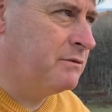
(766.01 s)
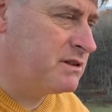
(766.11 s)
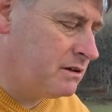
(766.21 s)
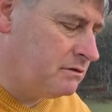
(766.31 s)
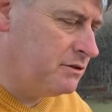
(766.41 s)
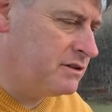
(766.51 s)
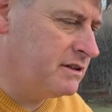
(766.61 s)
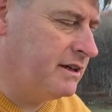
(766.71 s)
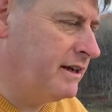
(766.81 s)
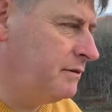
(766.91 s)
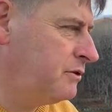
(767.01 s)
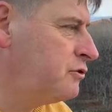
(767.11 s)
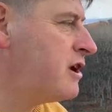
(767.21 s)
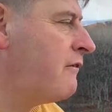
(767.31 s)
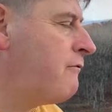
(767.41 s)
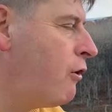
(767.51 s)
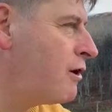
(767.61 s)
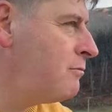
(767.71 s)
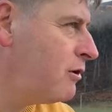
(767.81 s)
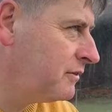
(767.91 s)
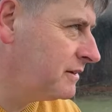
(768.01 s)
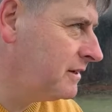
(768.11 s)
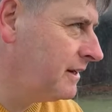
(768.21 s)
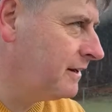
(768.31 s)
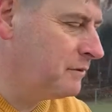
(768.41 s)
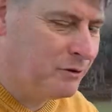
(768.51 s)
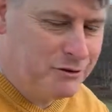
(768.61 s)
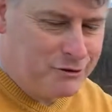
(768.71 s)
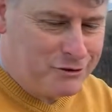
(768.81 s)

We still use it today. We use a form of it today. We don't